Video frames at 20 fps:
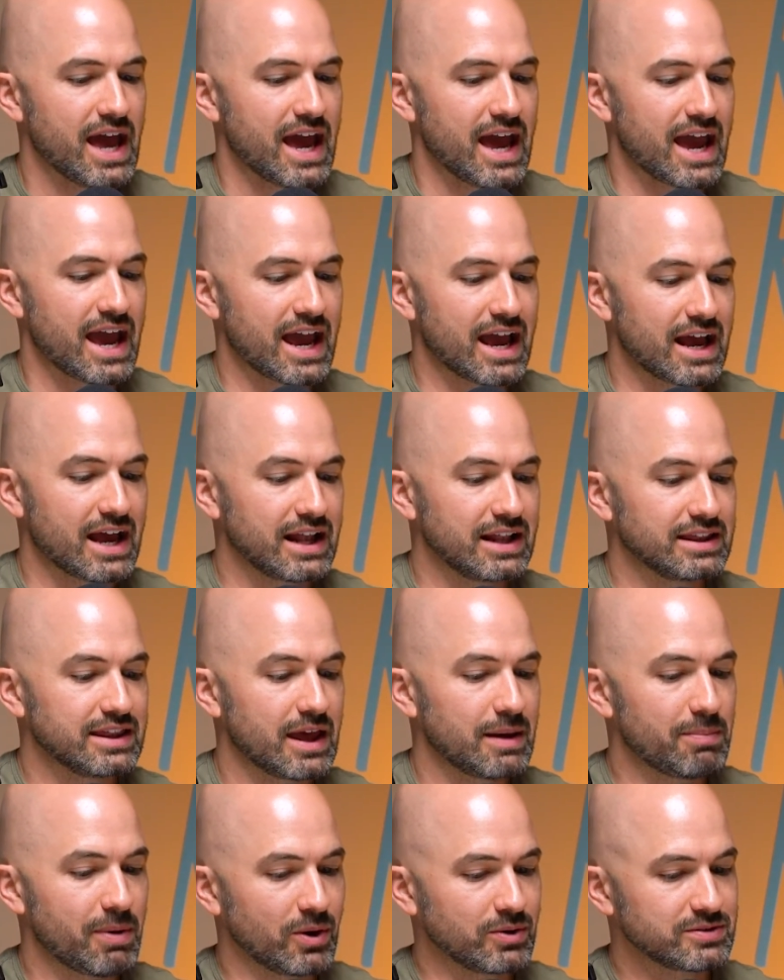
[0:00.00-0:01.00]
And
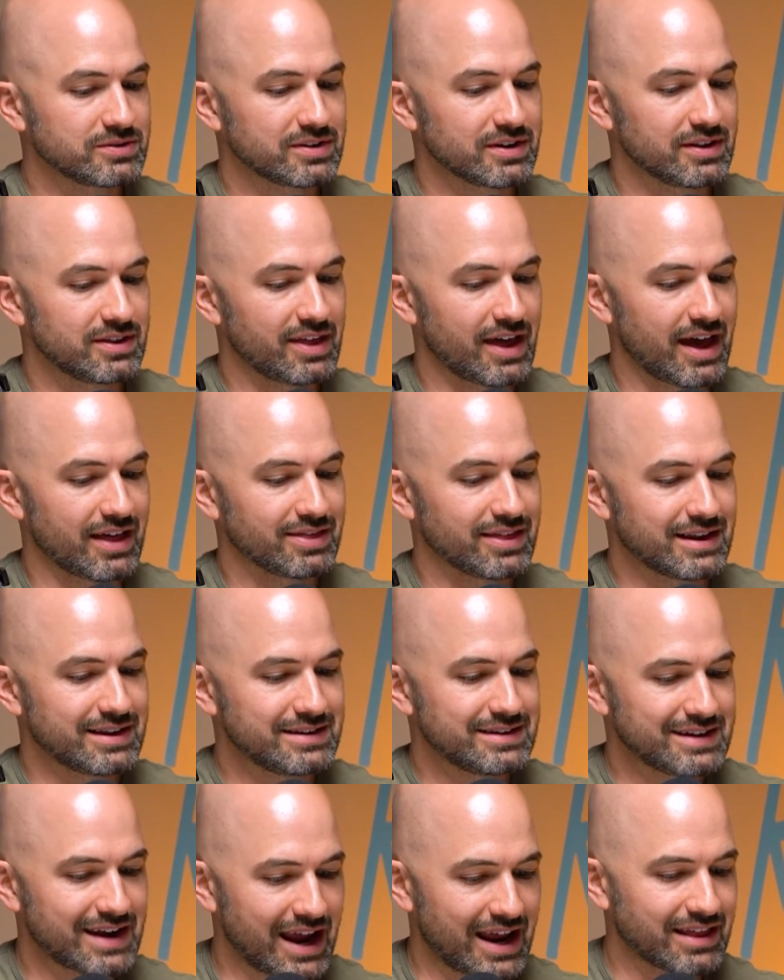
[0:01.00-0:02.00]
they posted that the
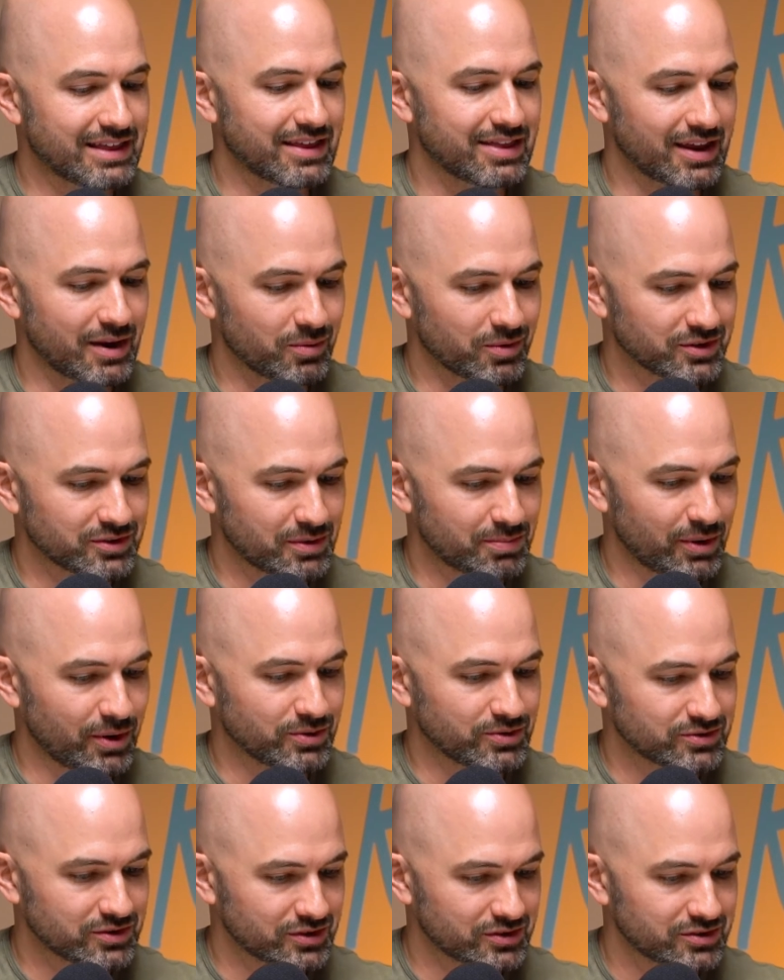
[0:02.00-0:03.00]
day that they were
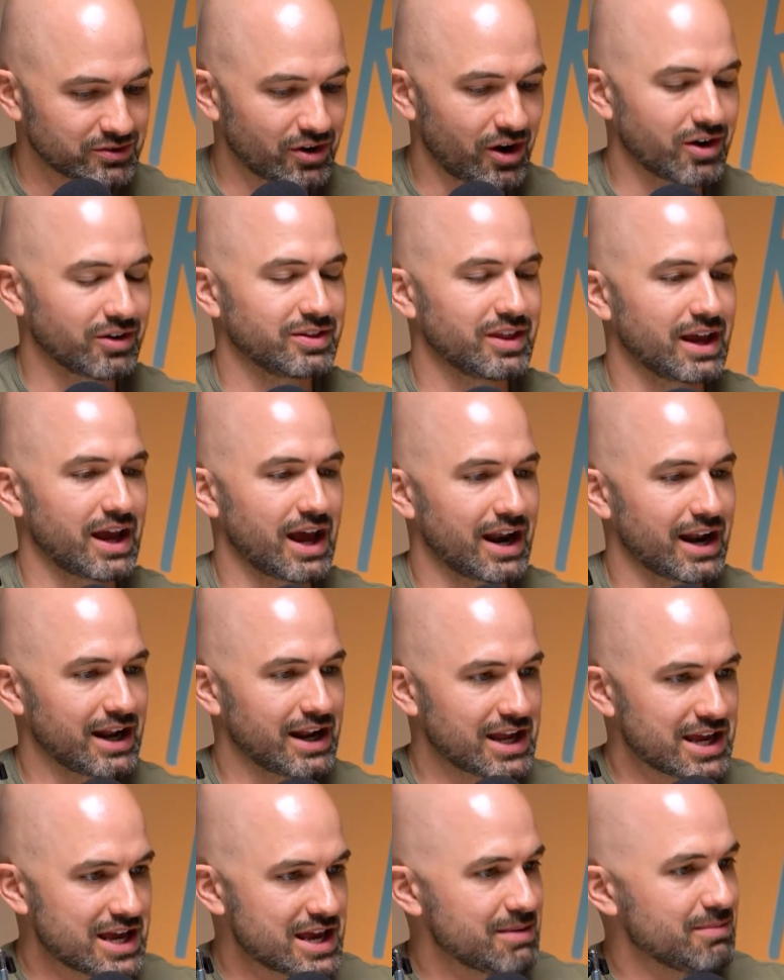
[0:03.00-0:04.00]
supposed to start, they got an
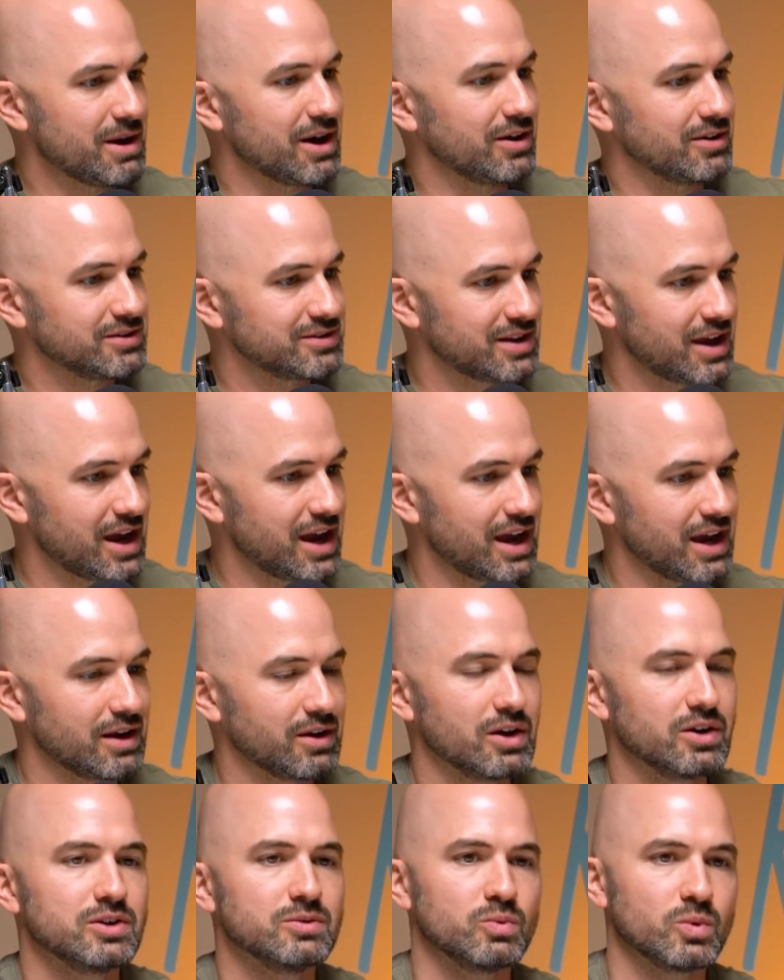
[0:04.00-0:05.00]
email saying,
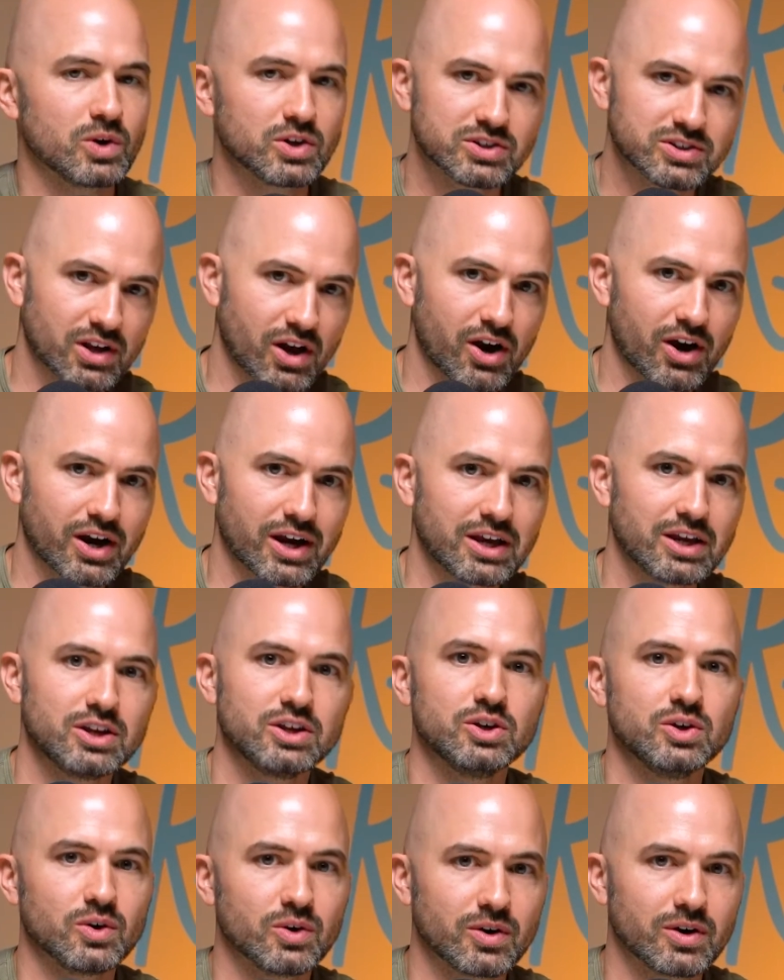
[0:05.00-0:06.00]
we're sorry,
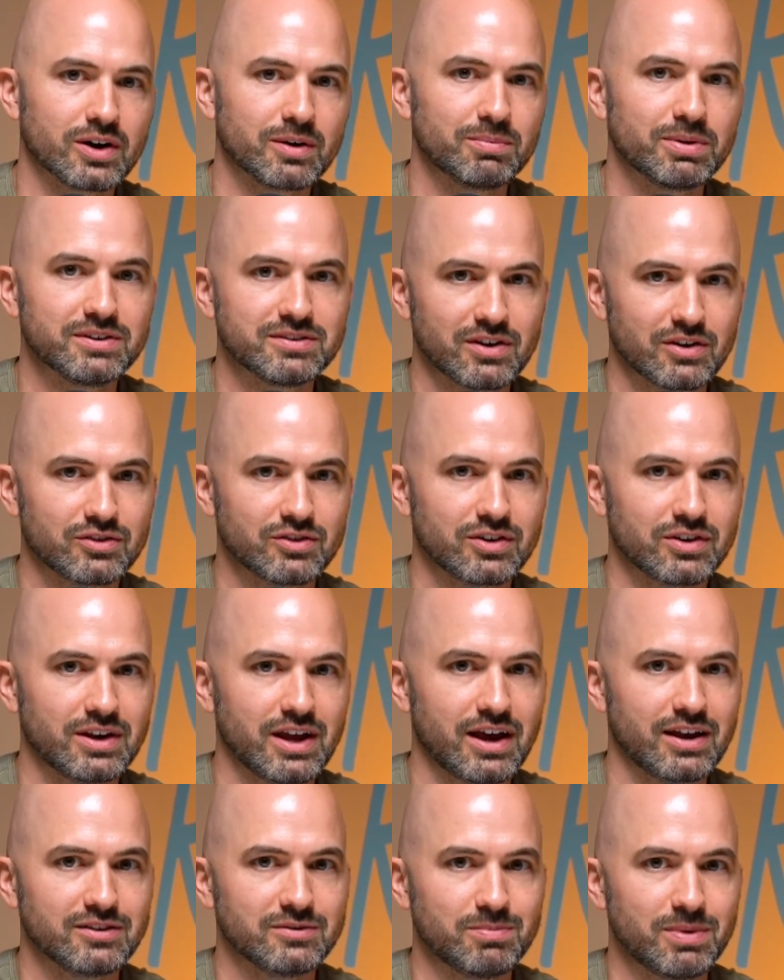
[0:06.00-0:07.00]
your position
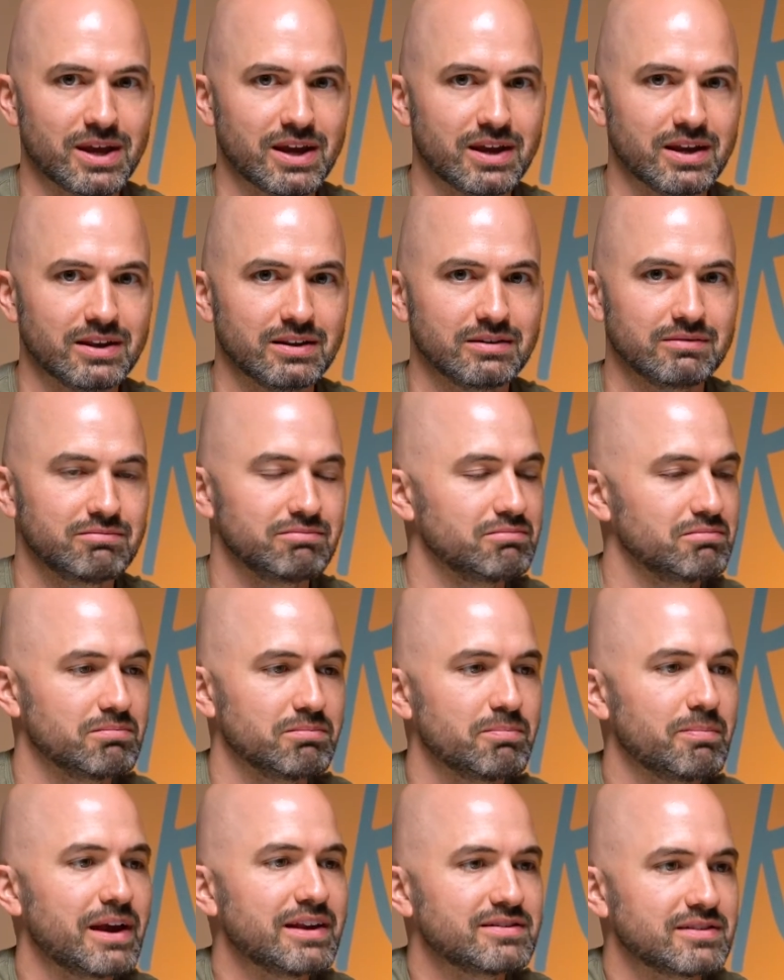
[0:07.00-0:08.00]
has been
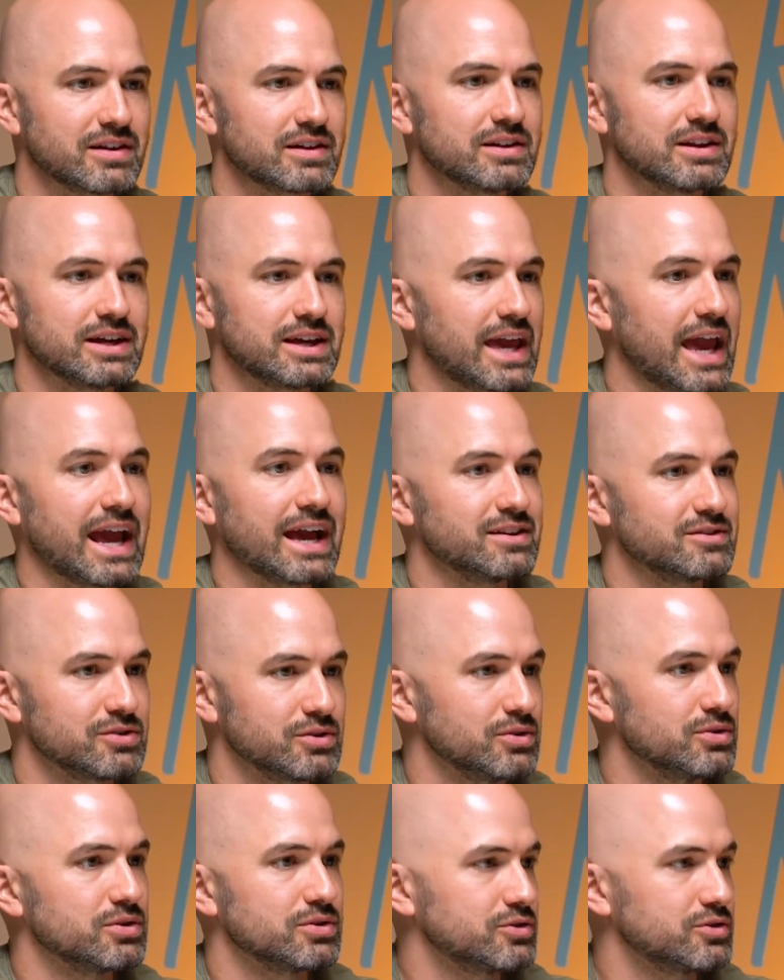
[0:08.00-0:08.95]
basically canceled or